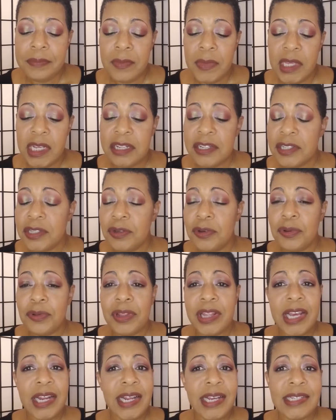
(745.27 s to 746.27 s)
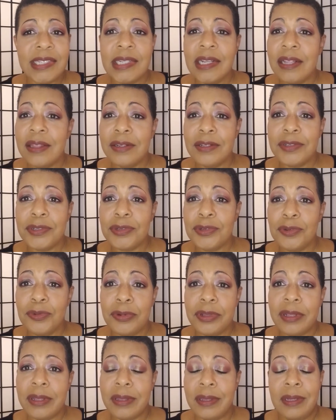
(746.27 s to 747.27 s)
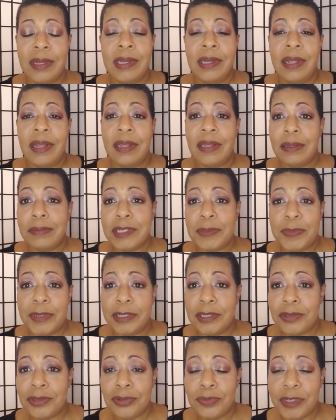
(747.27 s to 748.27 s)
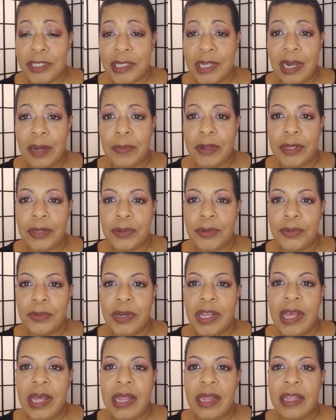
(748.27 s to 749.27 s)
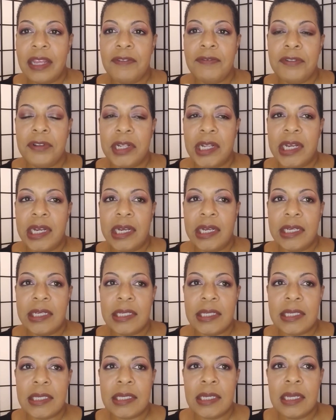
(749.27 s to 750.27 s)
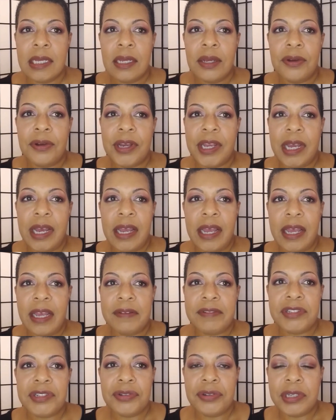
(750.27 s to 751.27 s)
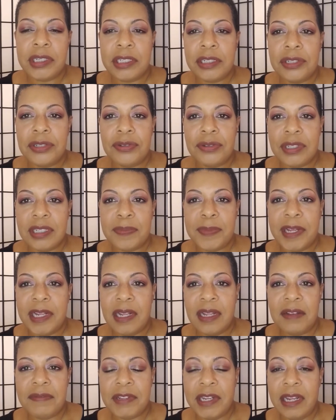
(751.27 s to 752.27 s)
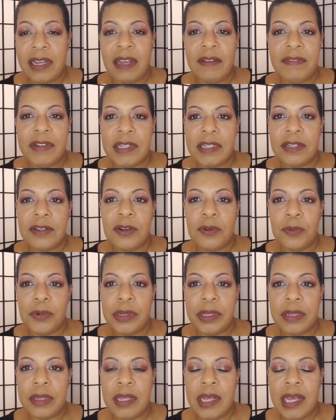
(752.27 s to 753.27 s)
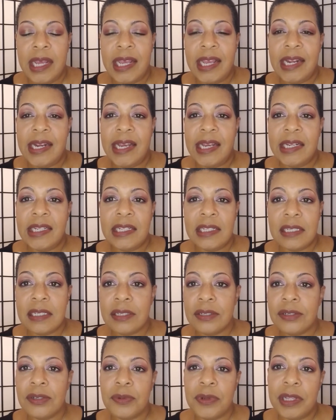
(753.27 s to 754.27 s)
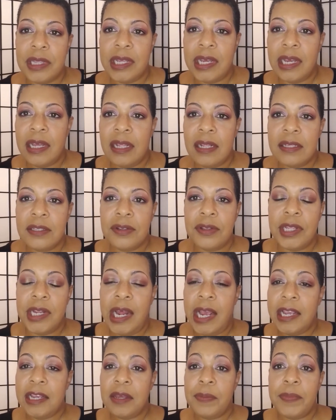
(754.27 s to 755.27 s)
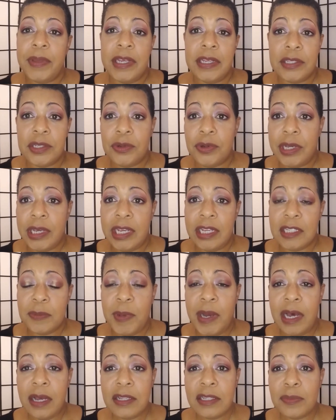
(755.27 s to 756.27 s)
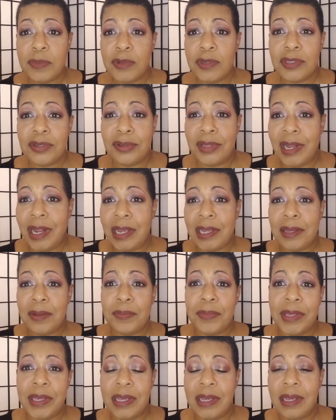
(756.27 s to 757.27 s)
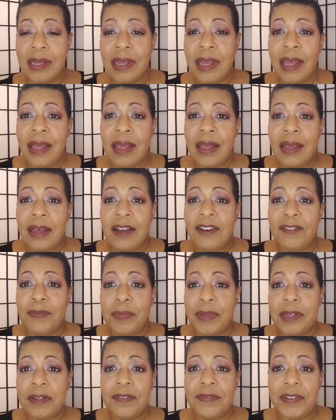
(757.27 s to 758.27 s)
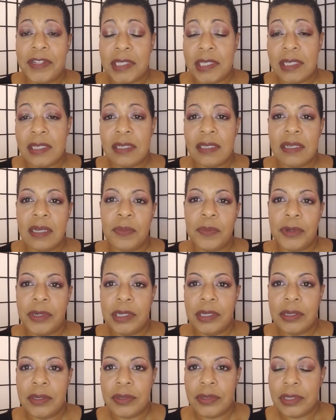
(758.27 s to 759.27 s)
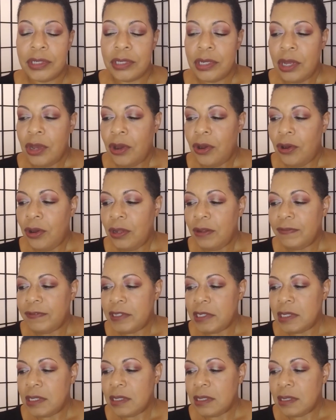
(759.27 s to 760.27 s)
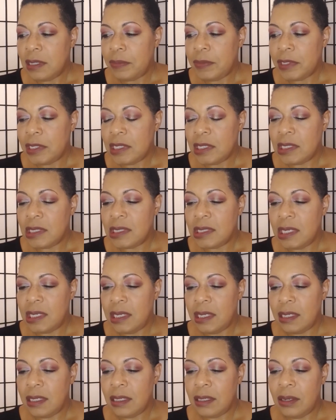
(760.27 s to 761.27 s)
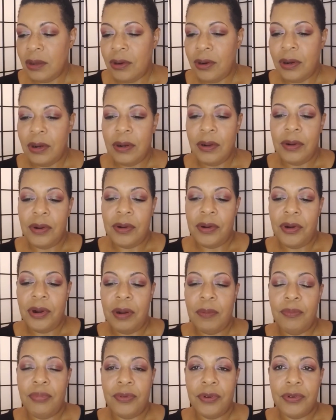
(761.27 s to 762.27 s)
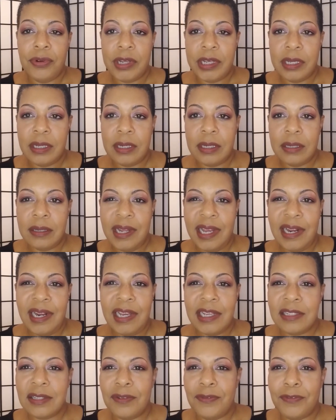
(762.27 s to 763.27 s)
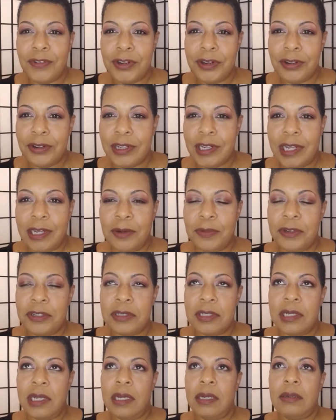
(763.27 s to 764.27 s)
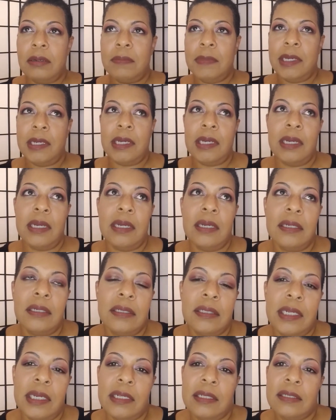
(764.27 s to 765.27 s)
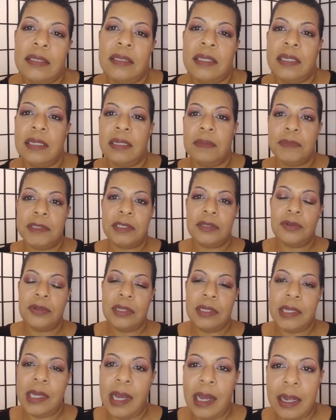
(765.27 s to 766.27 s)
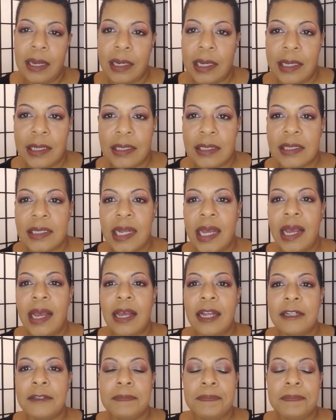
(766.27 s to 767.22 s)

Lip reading: And so that has nothing to do with them spending too much time alone. They realize, okay, I have certain issues in my life that I haven't dealt with, and I need to deal with that so that I can be as okay as possible, so that I can be of benefit to someone else. All of us to some extent are broken, not like severely, like we're just like, oh my gosh, like today I'm just gonna die. Like it's not